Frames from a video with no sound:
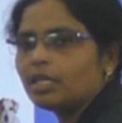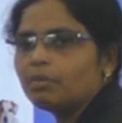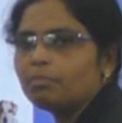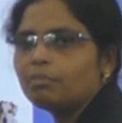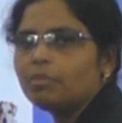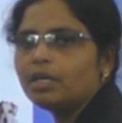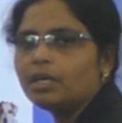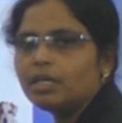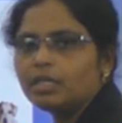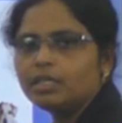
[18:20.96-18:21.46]
then
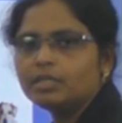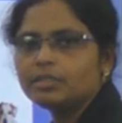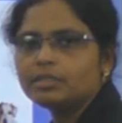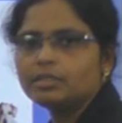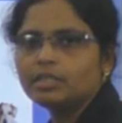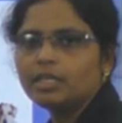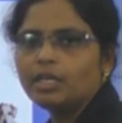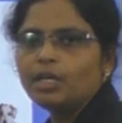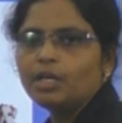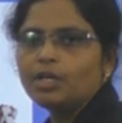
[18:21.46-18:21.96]

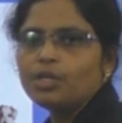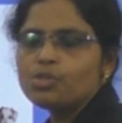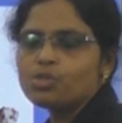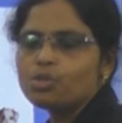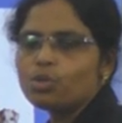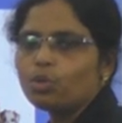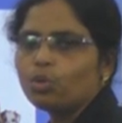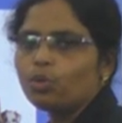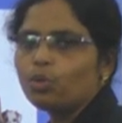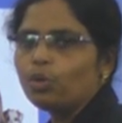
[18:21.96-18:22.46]
birds.
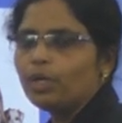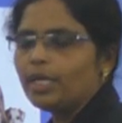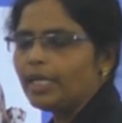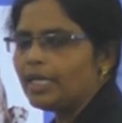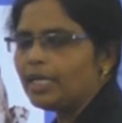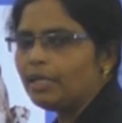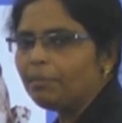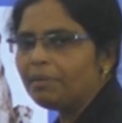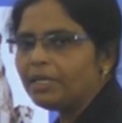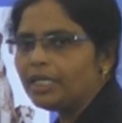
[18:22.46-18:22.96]
So,
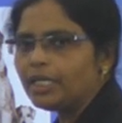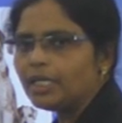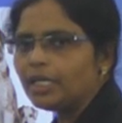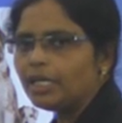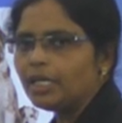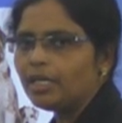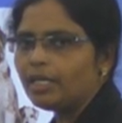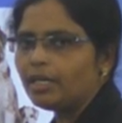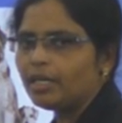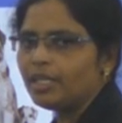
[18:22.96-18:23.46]
in a
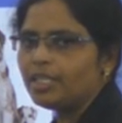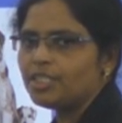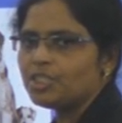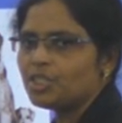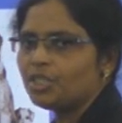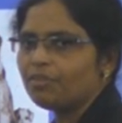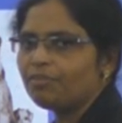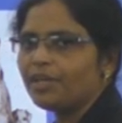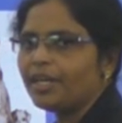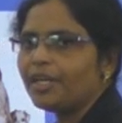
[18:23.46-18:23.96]
particular
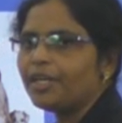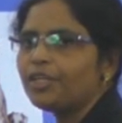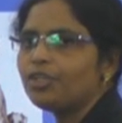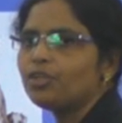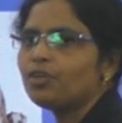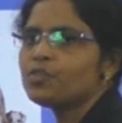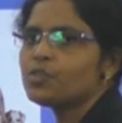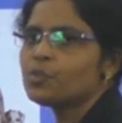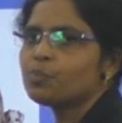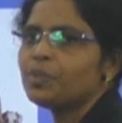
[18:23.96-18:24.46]
region, variety
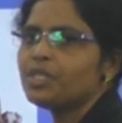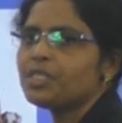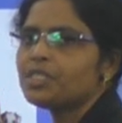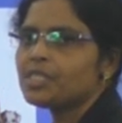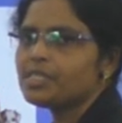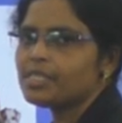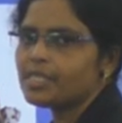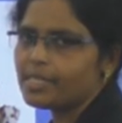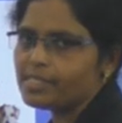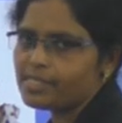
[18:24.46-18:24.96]
of
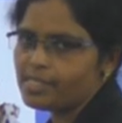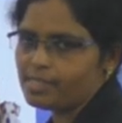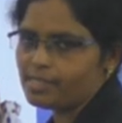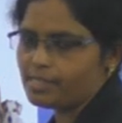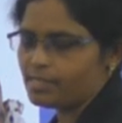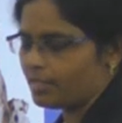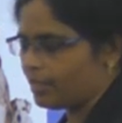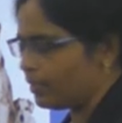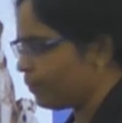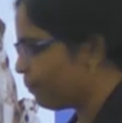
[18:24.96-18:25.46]
species exist.